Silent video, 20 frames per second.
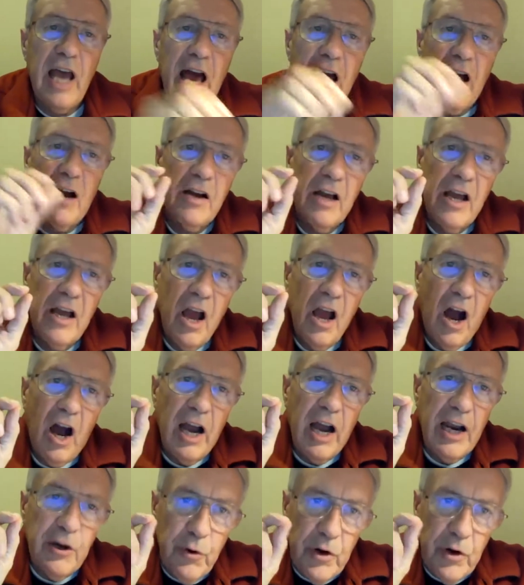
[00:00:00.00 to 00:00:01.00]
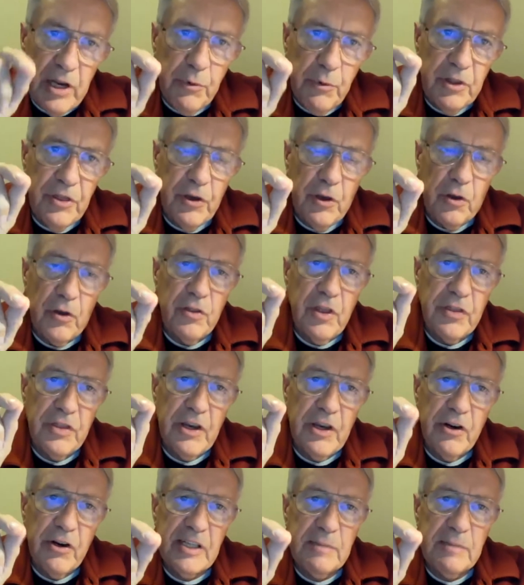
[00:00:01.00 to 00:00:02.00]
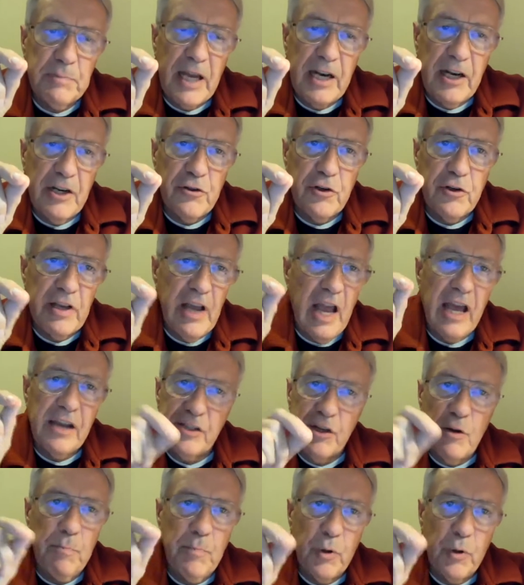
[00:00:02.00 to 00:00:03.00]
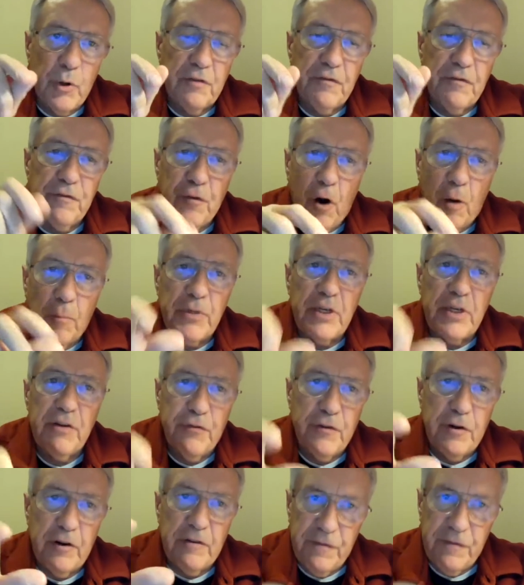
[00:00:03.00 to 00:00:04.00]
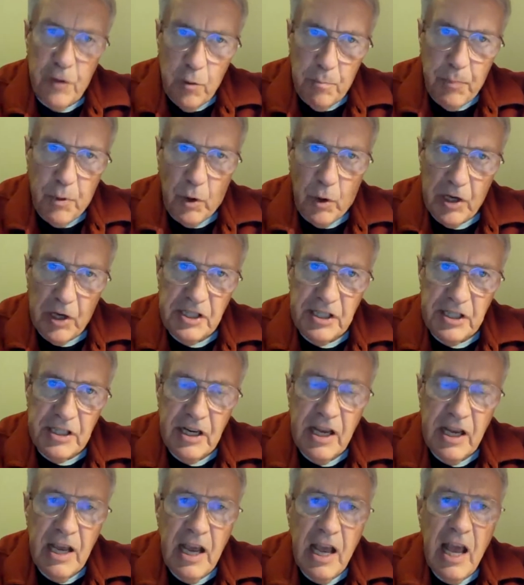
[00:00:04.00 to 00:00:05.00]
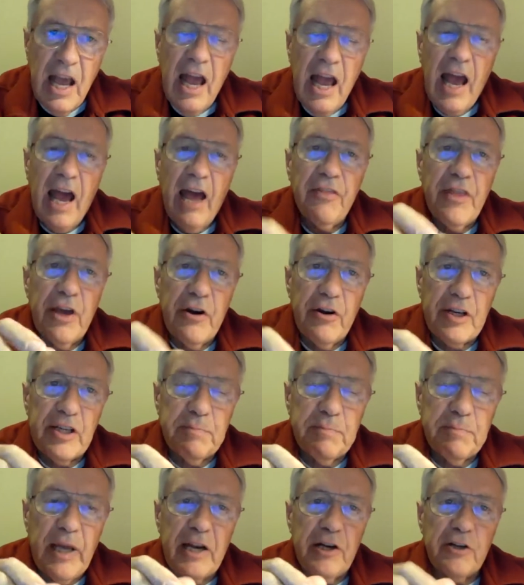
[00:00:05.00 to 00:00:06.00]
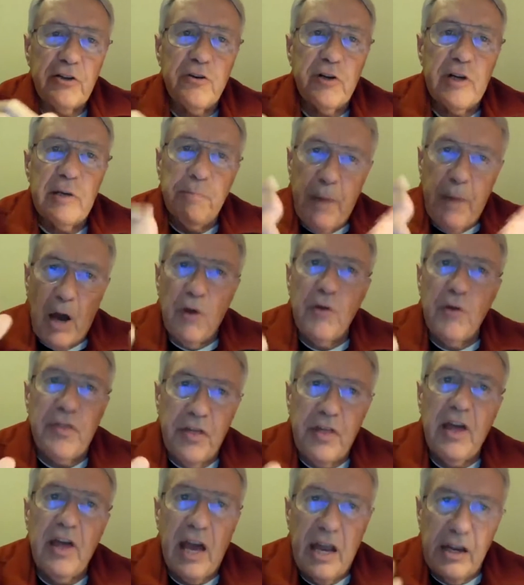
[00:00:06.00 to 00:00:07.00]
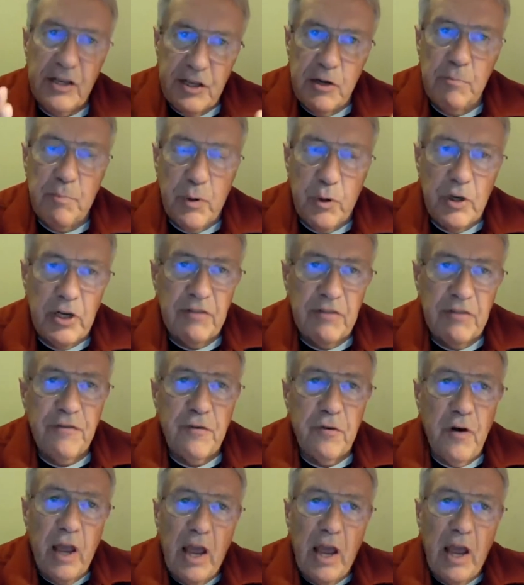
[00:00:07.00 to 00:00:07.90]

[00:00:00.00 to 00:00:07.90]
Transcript: Now, I agree with you that they're explanatory, as you put it, from different viewpoints, and they're explanatory both, as you put it,